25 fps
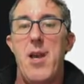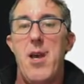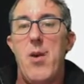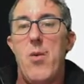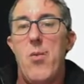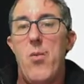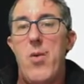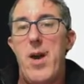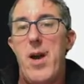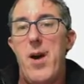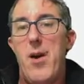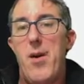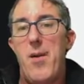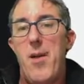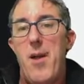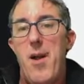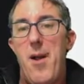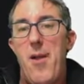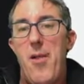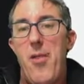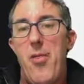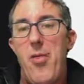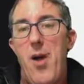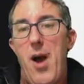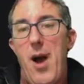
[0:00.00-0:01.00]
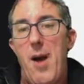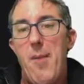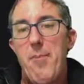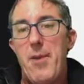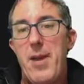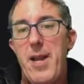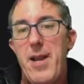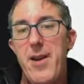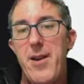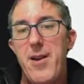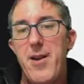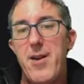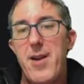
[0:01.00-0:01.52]
Well, up
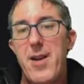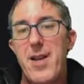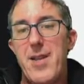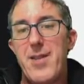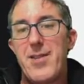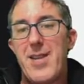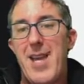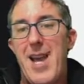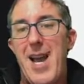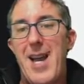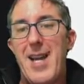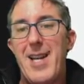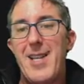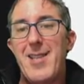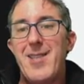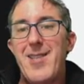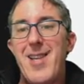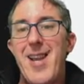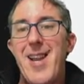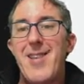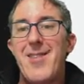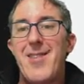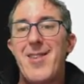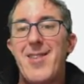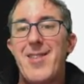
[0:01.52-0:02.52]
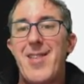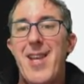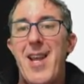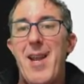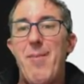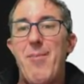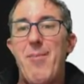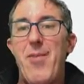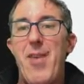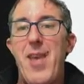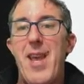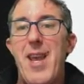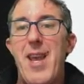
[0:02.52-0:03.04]
here is kind of saying the same
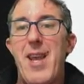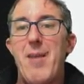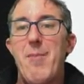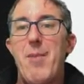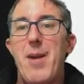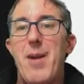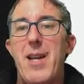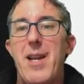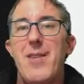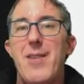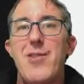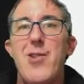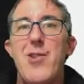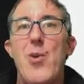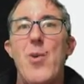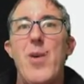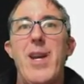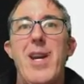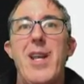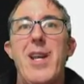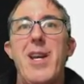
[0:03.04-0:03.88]
thing, but it's doing it